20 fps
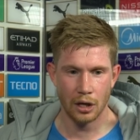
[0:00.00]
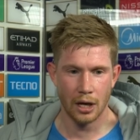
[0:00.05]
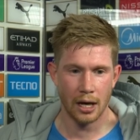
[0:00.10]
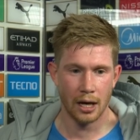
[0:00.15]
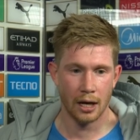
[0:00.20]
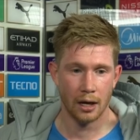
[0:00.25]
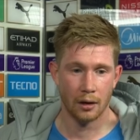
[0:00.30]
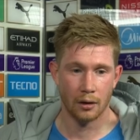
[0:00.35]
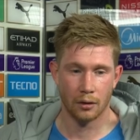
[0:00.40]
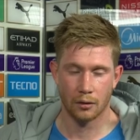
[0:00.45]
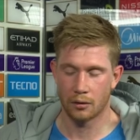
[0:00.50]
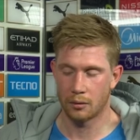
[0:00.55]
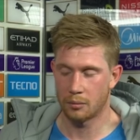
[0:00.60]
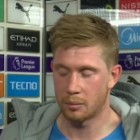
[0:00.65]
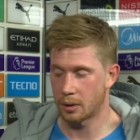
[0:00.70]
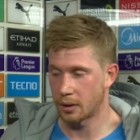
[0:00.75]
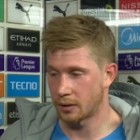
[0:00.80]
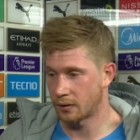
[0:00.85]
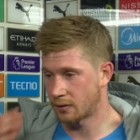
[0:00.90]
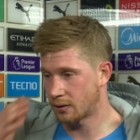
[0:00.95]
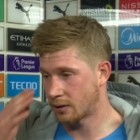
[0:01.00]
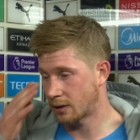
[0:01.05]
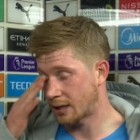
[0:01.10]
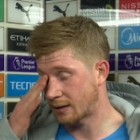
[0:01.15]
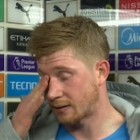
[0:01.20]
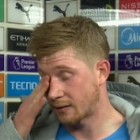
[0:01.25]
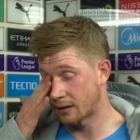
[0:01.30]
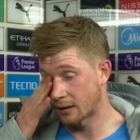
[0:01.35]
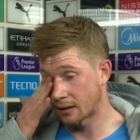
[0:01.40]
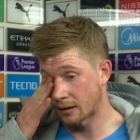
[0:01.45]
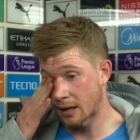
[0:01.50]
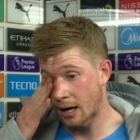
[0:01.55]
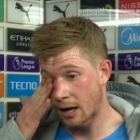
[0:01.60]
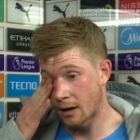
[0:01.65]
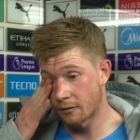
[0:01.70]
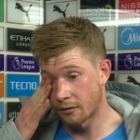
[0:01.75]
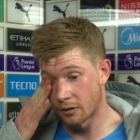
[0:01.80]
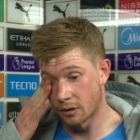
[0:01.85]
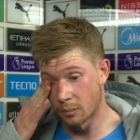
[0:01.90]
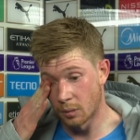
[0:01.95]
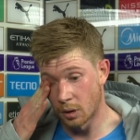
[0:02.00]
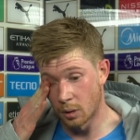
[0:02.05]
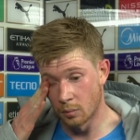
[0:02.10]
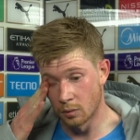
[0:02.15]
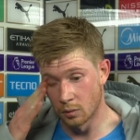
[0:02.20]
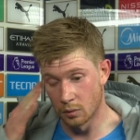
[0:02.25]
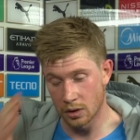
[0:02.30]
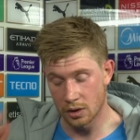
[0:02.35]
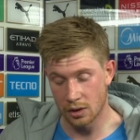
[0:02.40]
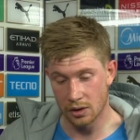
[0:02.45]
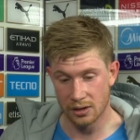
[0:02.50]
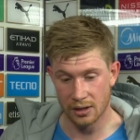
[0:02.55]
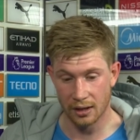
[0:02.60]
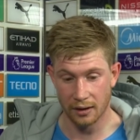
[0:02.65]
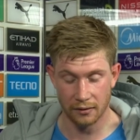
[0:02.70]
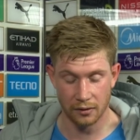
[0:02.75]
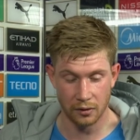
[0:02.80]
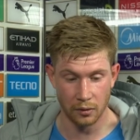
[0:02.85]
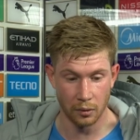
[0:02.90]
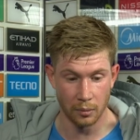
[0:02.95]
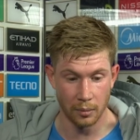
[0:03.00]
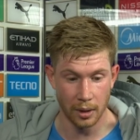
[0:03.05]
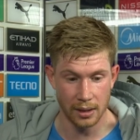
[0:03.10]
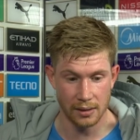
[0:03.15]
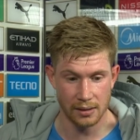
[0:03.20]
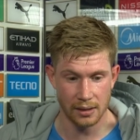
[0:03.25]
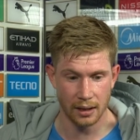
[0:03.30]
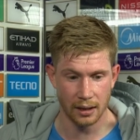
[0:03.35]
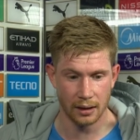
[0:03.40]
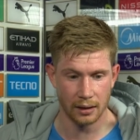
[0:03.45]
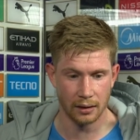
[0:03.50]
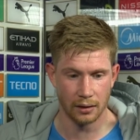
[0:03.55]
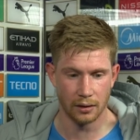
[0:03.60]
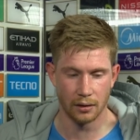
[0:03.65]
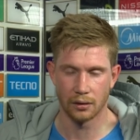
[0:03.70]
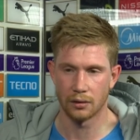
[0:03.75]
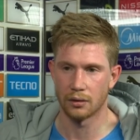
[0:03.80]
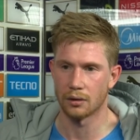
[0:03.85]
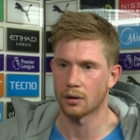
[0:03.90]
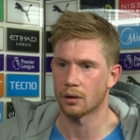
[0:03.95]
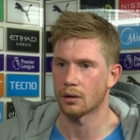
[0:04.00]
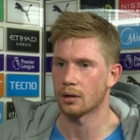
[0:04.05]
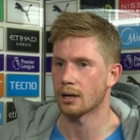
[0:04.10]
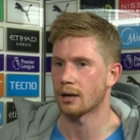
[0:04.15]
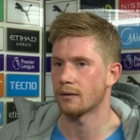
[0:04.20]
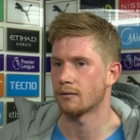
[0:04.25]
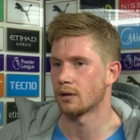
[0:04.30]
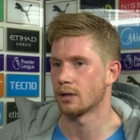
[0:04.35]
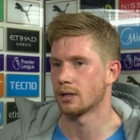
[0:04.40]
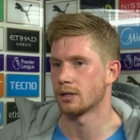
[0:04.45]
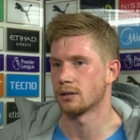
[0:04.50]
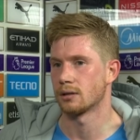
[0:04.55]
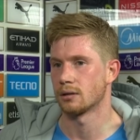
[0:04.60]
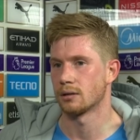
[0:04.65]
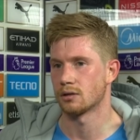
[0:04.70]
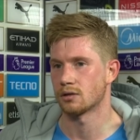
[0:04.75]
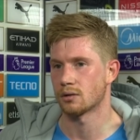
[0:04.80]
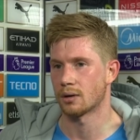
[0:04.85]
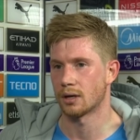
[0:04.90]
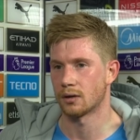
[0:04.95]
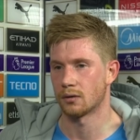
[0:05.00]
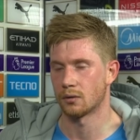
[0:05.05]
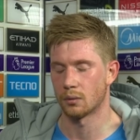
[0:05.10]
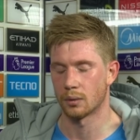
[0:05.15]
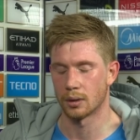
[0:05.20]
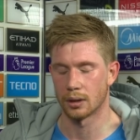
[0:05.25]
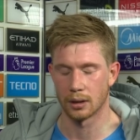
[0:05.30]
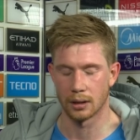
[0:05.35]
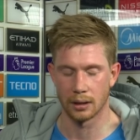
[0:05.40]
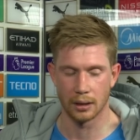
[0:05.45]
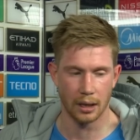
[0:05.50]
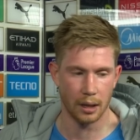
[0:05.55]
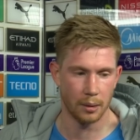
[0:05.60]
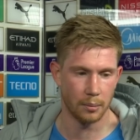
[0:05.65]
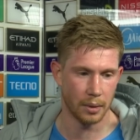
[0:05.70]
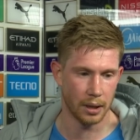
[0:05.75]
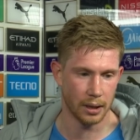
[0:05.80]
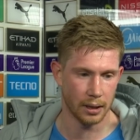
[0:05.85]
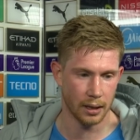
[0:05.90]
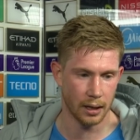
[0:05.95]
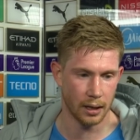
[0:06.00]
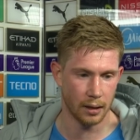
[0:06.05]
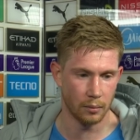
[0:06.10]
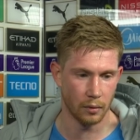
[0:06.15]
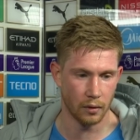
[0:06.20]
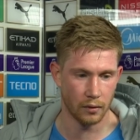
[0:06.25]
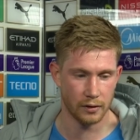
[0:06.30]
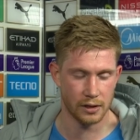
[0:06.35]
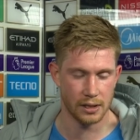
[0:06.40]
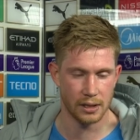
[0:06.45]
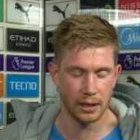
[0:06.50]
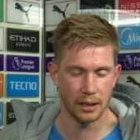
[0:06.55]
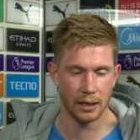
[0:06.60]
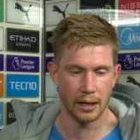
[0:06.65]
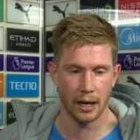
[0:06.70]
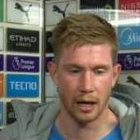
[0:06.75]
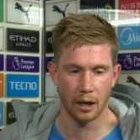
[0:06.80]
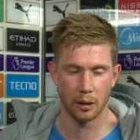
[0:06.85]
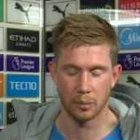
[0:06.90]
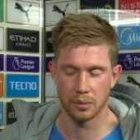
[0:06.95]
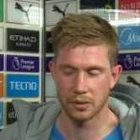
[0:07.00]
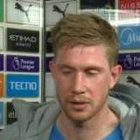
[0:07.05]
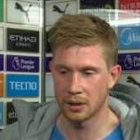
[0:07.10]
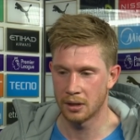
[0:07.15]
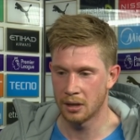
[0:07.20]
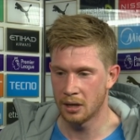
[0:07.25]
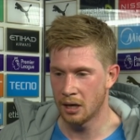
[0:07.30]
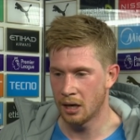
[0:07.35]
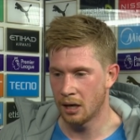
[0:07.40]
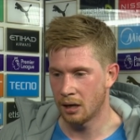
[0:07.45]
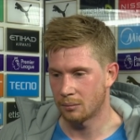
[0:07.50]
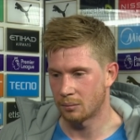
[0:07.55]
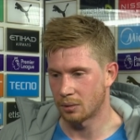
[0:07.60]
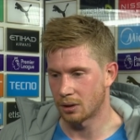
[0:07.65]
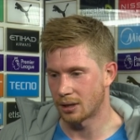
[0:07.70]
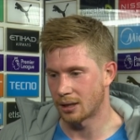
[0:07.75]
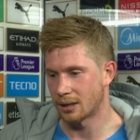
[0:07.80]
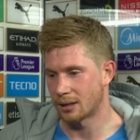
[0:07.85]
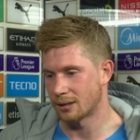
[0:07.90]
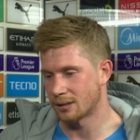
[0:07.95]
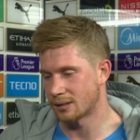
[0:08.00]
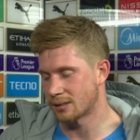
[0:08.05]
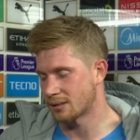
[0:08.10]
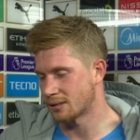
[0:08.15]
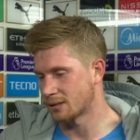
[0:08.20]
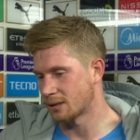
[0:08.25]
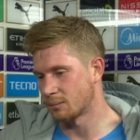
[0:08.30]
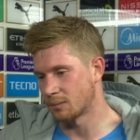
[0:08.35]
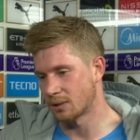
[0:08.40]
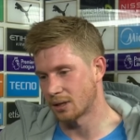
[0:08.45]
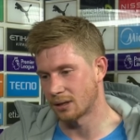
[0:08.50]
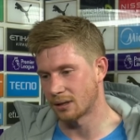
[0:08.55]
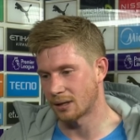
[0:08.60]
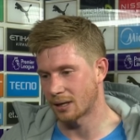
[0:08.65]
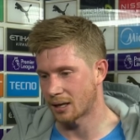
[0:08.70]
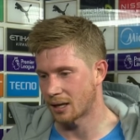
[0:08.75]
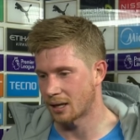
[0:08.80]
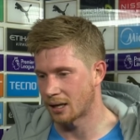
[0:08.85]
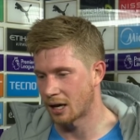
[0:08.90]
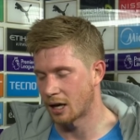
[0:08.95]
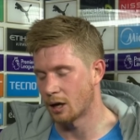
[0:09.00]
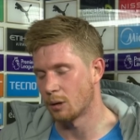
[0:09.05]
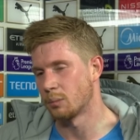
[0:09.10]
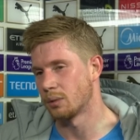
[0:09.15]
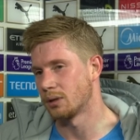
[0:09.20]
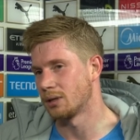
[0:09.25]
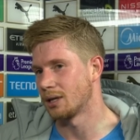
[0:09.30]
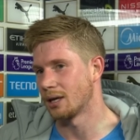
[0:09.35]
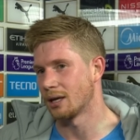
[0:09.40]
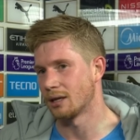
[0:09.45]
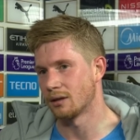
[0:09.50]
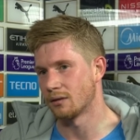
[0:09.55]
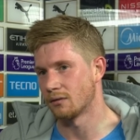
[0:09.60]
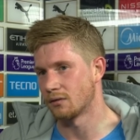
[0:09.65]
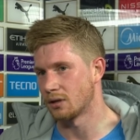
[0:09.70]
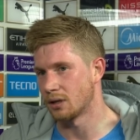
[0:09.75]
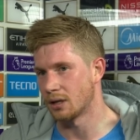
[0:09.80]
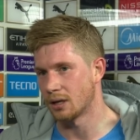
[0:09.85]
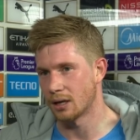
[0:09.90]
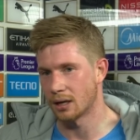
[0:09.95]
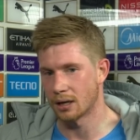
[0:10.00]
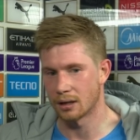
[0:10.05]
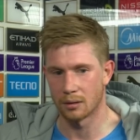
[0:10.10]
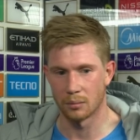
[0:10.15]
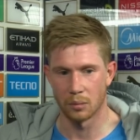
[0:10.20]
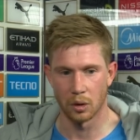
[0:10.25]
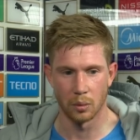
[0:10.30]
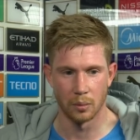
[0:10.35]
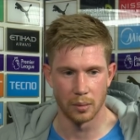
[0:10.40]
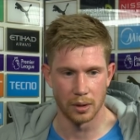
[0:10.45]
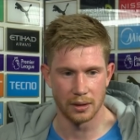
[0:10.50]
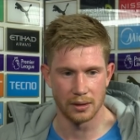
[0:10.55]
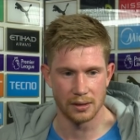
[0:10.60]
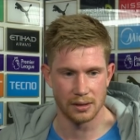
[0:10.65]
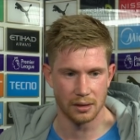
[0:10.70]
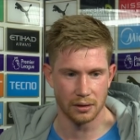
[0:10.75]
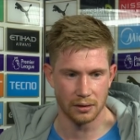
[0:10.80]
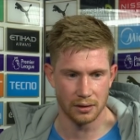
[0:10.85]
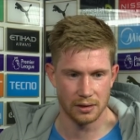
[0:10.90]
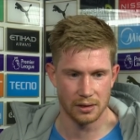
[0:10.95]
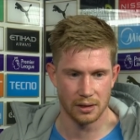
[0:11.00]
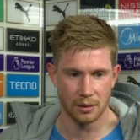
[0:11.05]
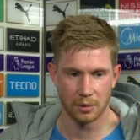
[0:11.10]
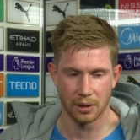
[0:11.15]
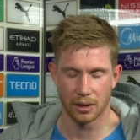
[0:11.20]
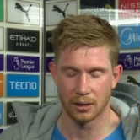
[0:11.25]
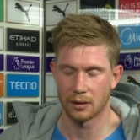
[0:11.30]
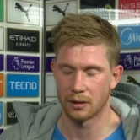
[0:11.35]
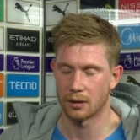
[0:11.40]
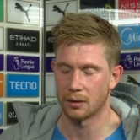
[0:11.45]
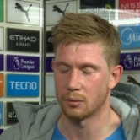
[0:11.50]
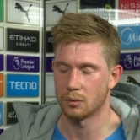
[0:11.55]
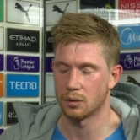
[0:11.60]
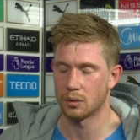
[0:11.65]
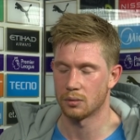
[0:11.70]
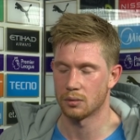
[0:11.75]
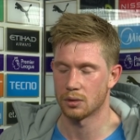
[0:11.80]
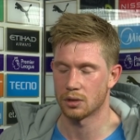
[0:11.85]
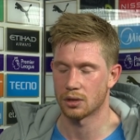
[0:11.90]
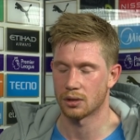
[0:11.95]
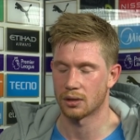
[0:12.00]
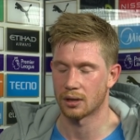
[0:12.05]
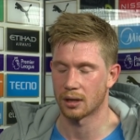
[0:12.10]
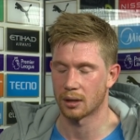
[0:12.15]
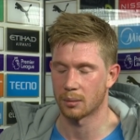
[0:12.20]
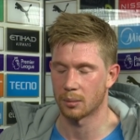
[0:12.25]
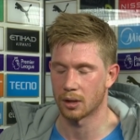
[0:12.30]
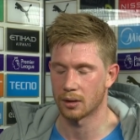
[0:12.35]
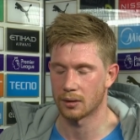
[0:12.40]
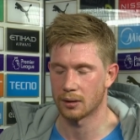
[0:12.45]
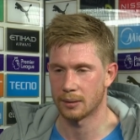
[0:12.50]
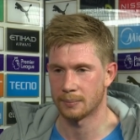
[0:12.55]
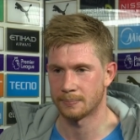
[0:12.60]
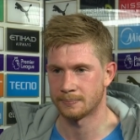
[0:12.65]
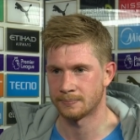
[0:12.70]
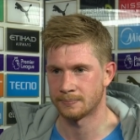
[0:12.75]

Yeah, but I think now for the moment we just have to maintain the good level and try to win game by game. Obviously it helps, but that is something that can help in the end of the year. At the moment, it's not something that we should think about.